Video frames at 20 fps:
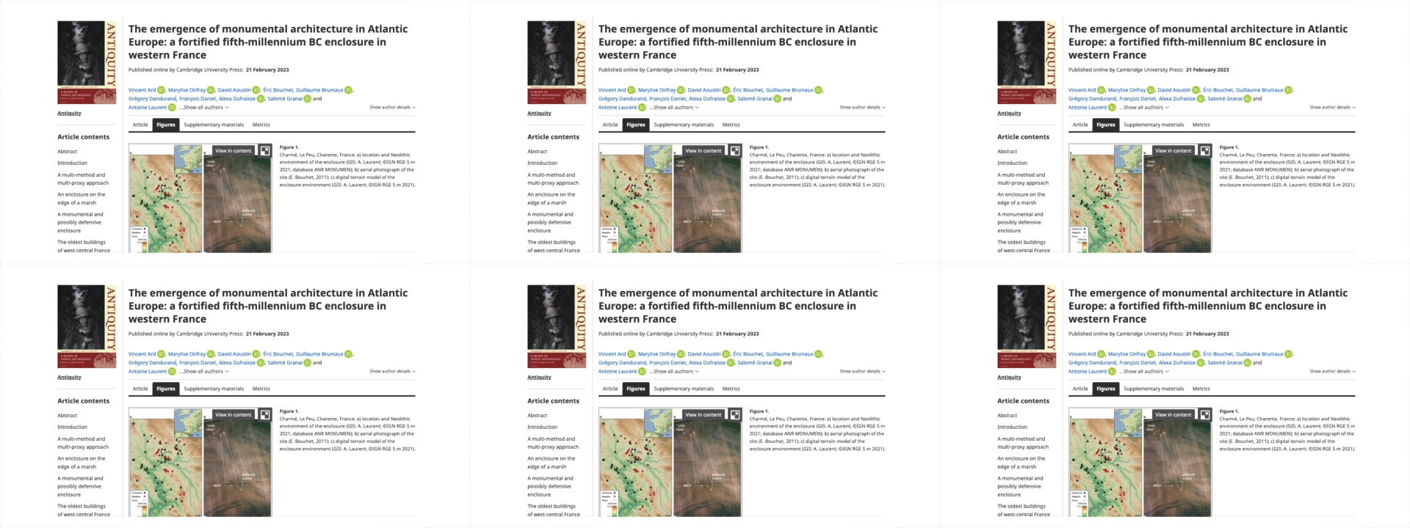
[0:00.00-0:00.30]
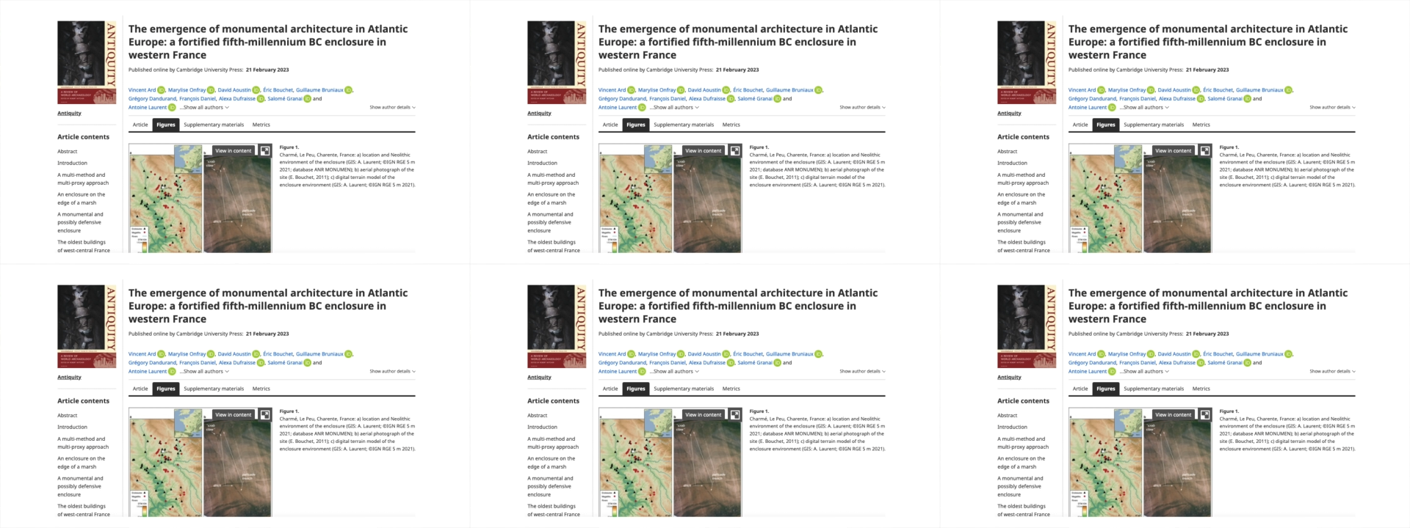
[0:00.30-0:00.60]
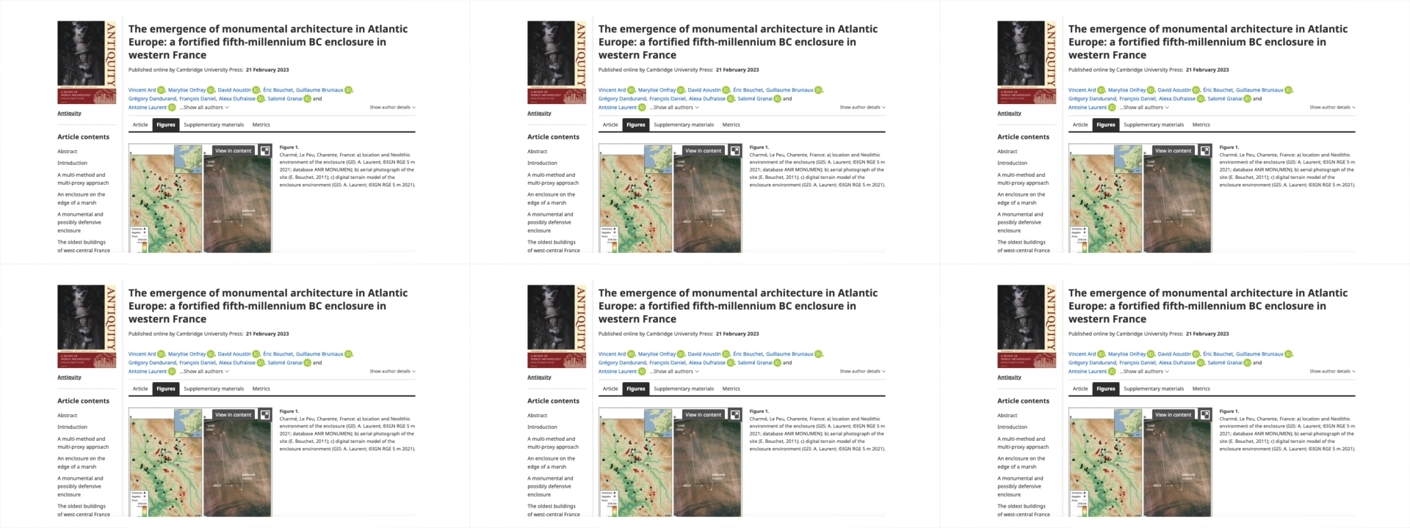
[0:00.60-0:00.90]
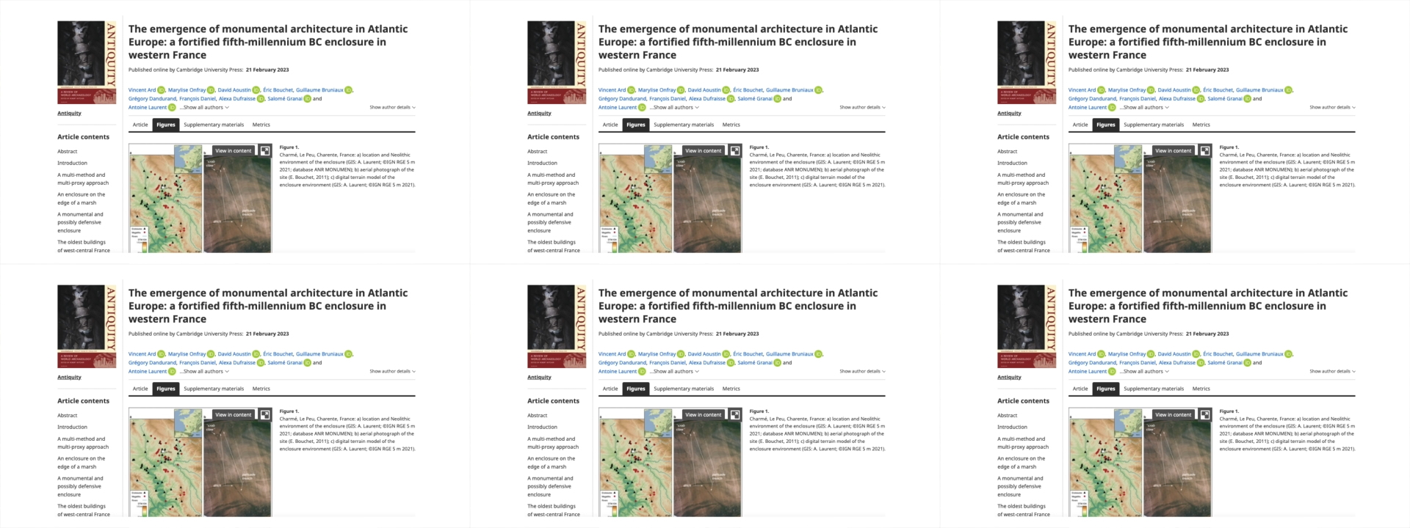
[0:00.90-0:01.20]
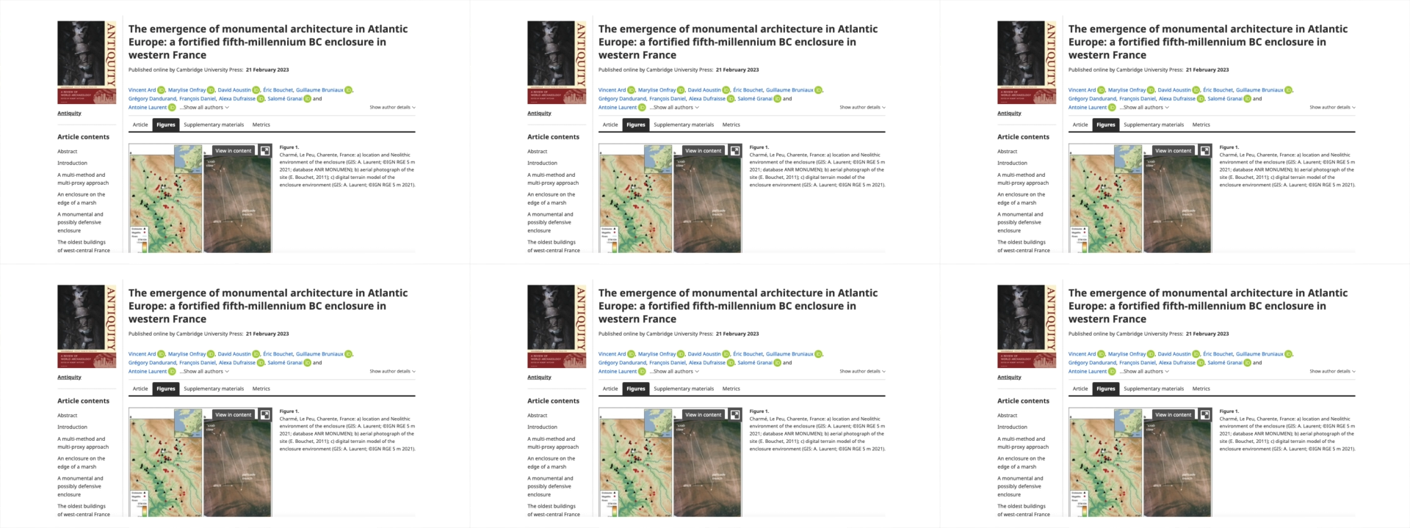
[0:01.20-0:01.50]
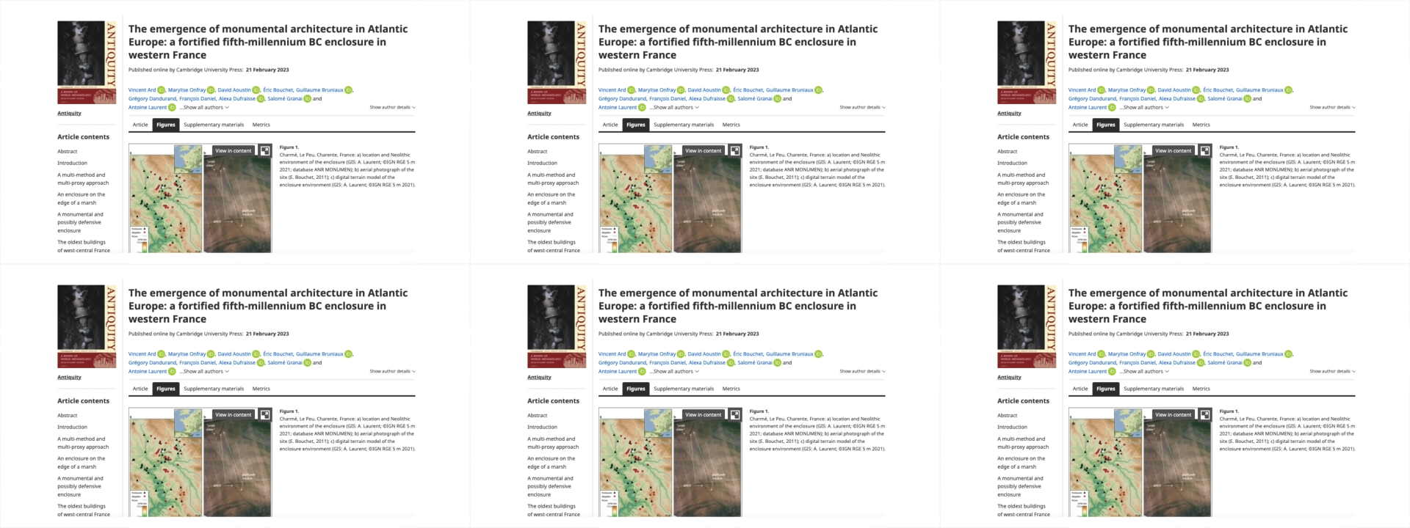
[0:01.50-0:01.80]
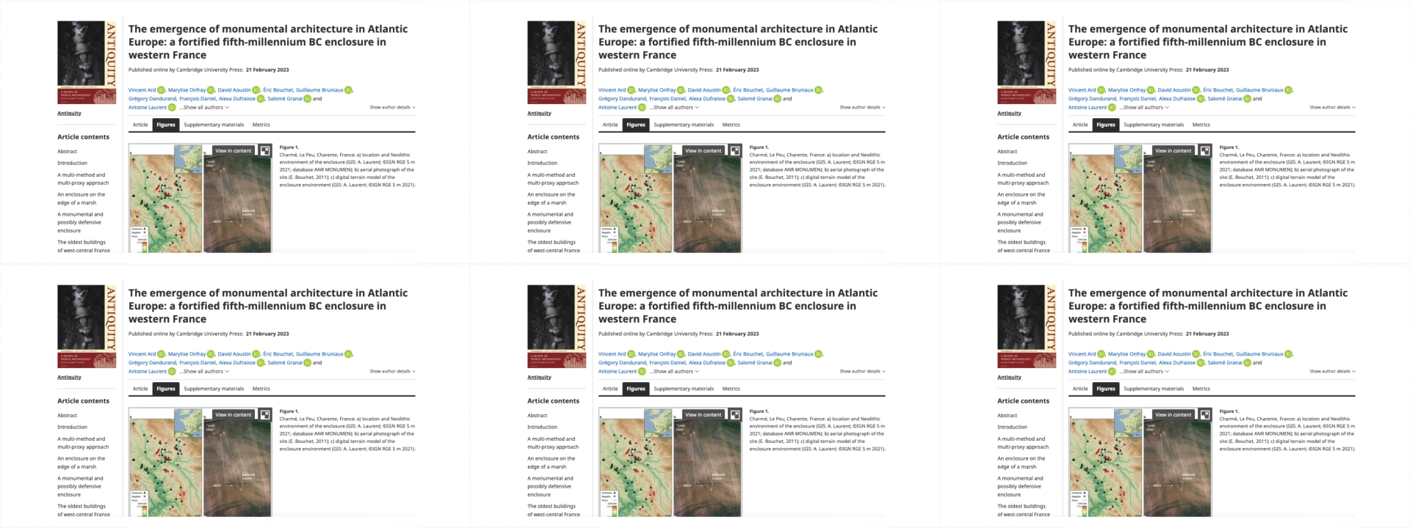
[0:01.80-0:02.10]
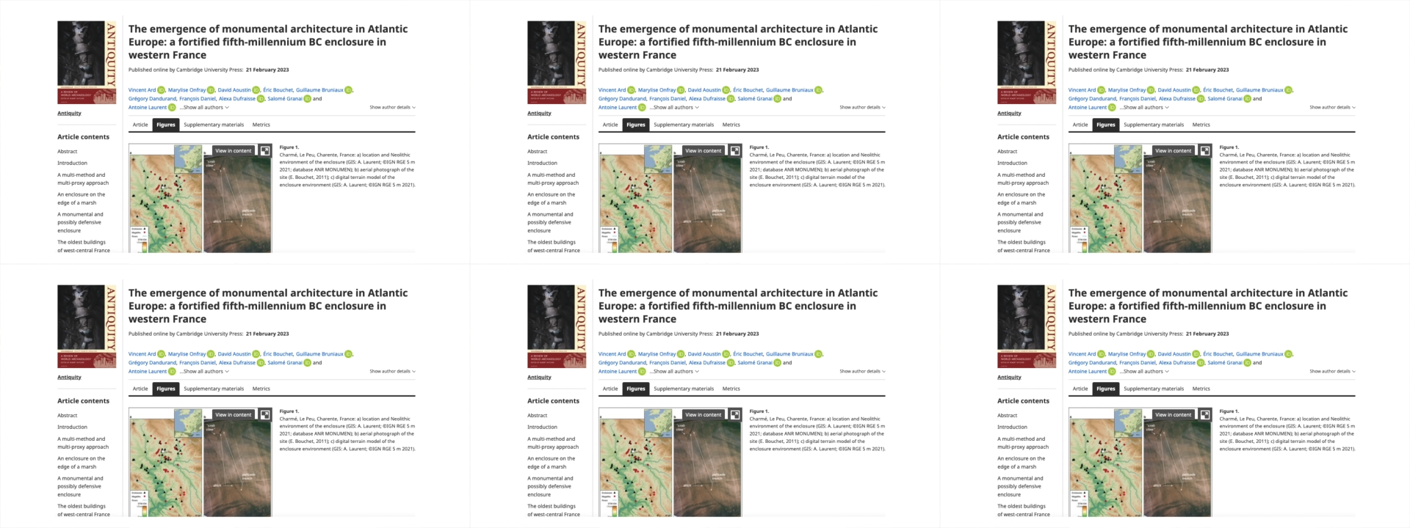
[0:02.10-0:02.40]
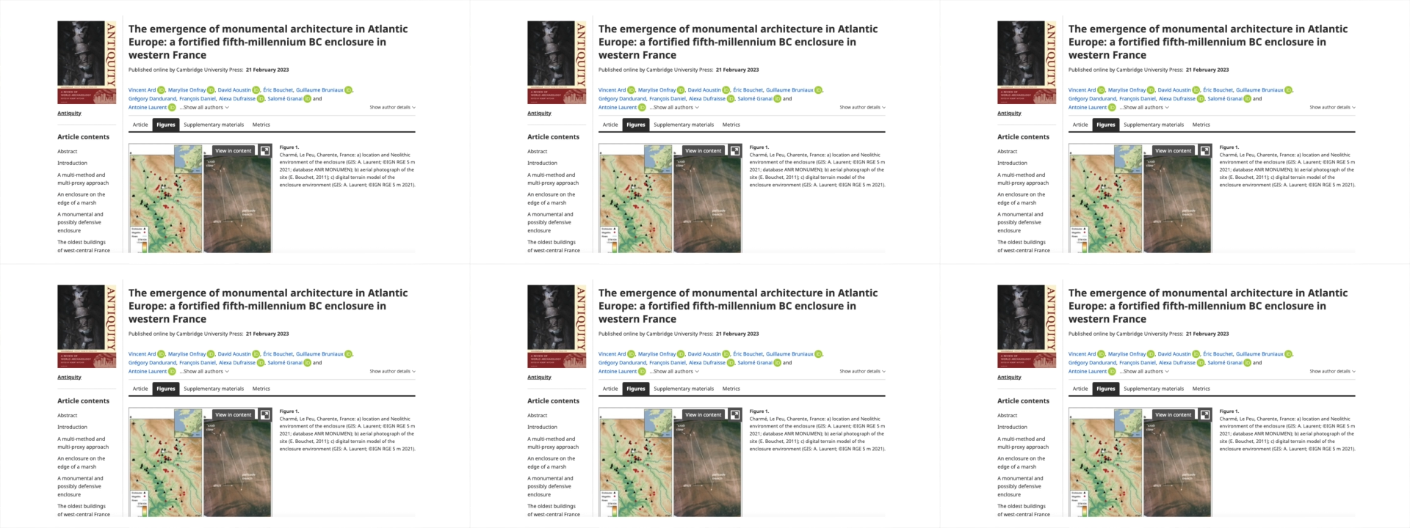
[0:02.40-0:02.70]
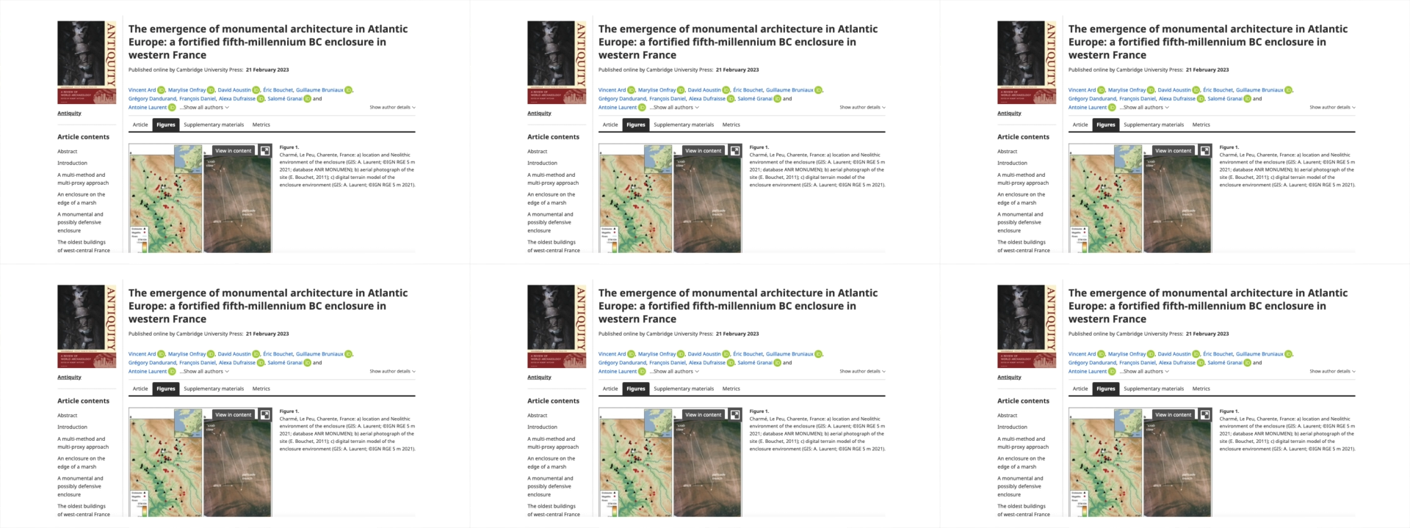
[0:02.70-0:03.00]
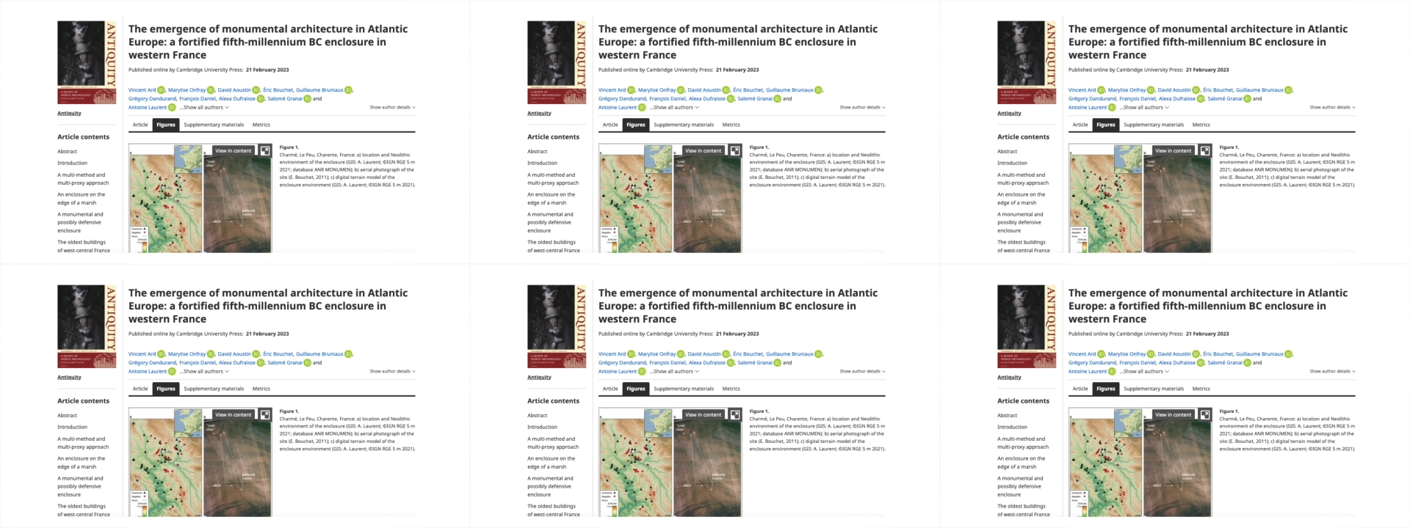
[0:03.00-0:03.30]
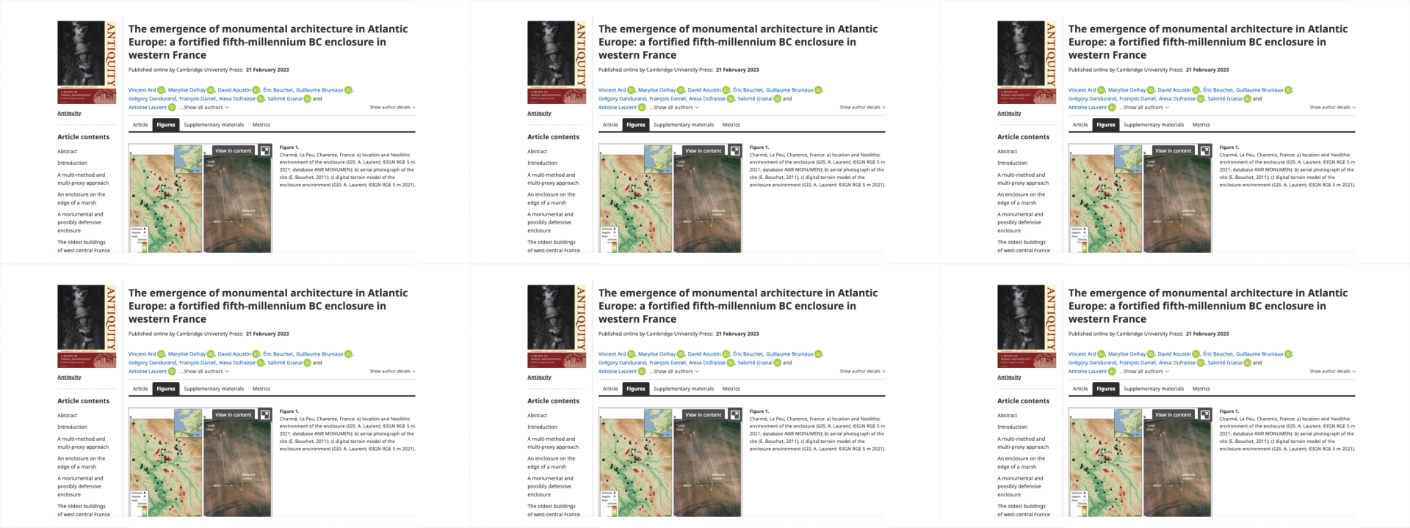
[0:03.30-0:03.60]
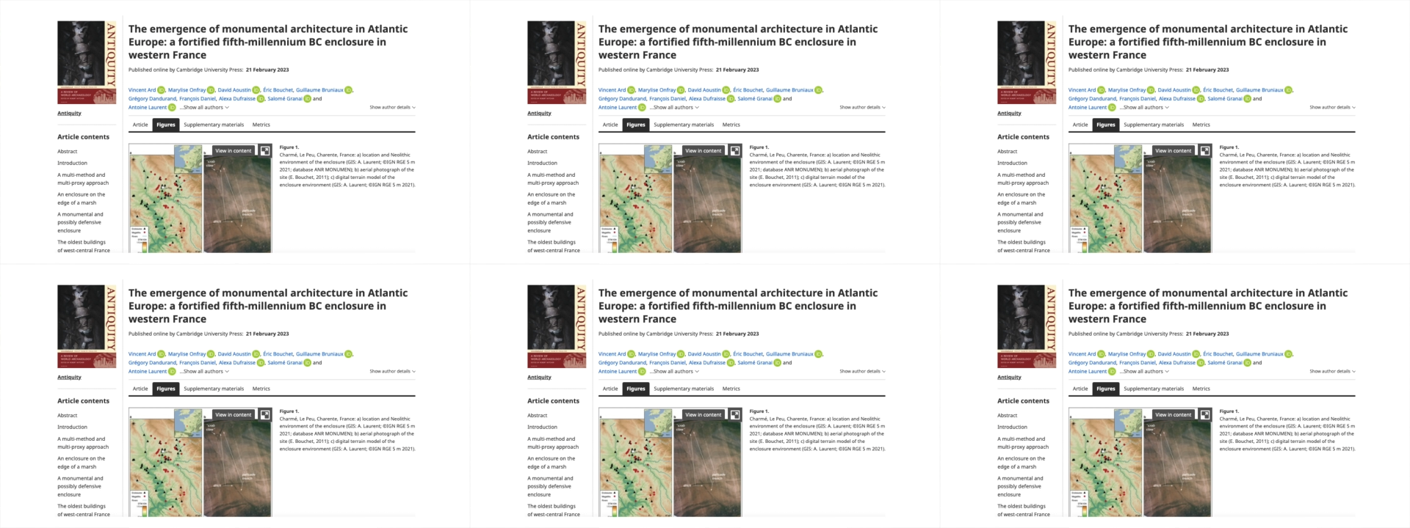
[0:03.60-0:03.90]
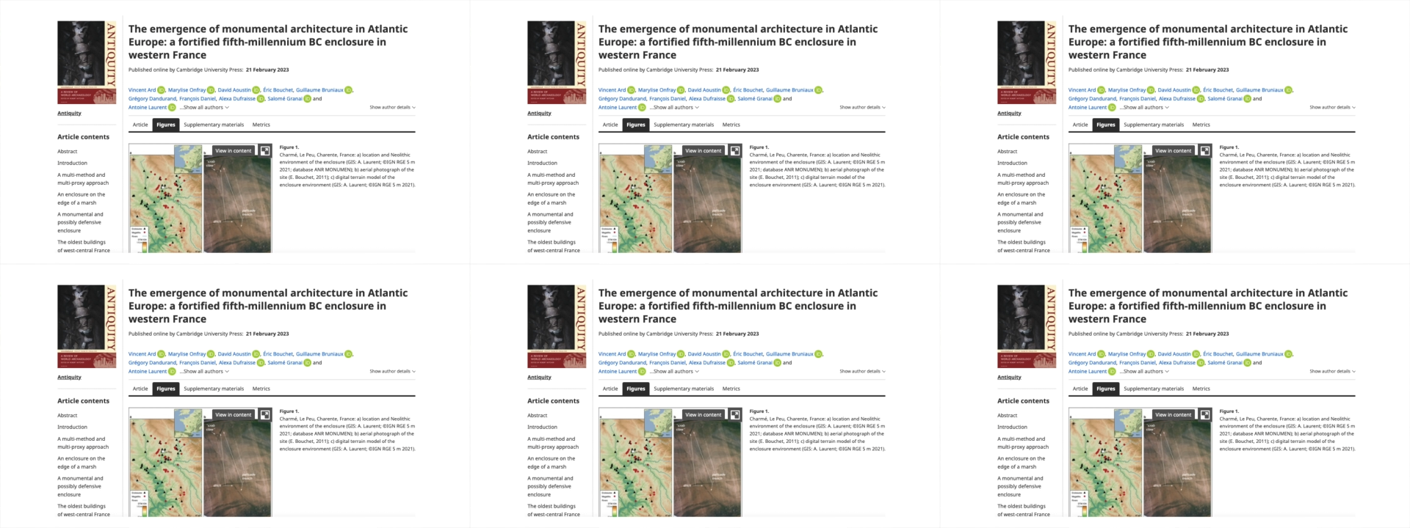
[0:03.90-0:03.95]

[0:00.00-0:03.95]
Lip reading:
Nobody's mouth can be seen.